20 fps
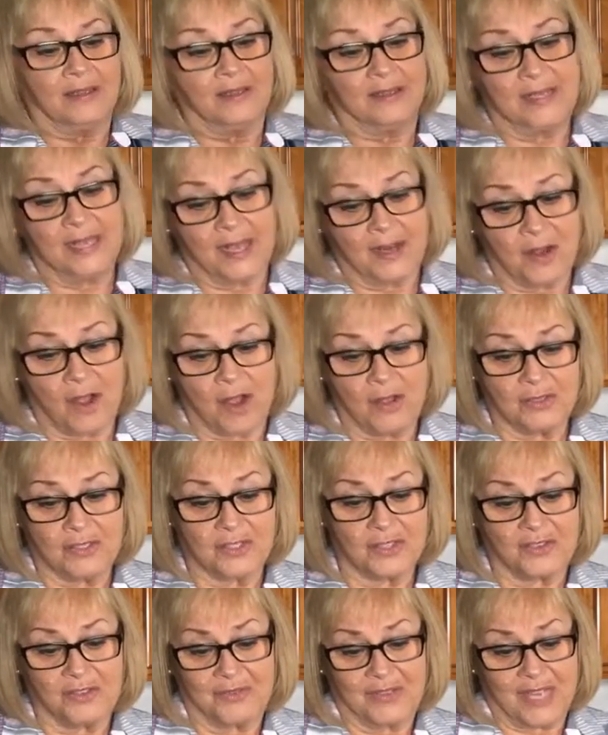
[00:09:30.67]
yet
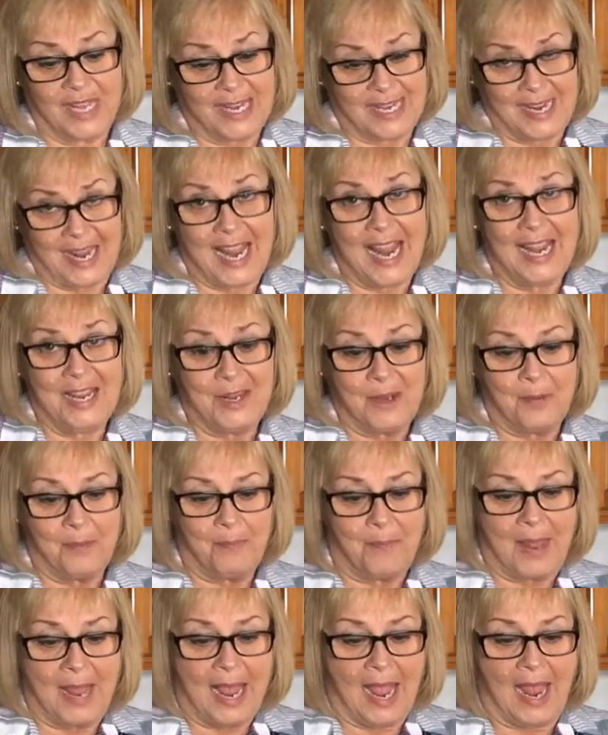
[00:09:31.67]
also kind of hanging
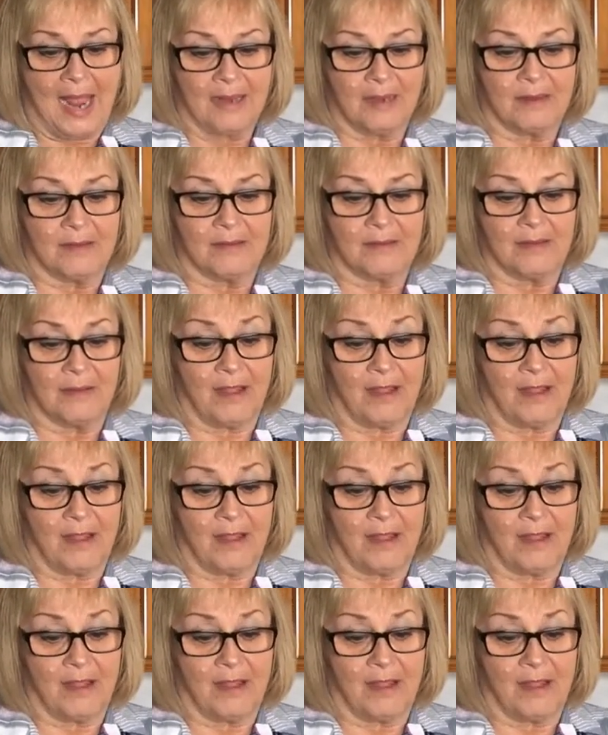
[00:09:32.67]
back,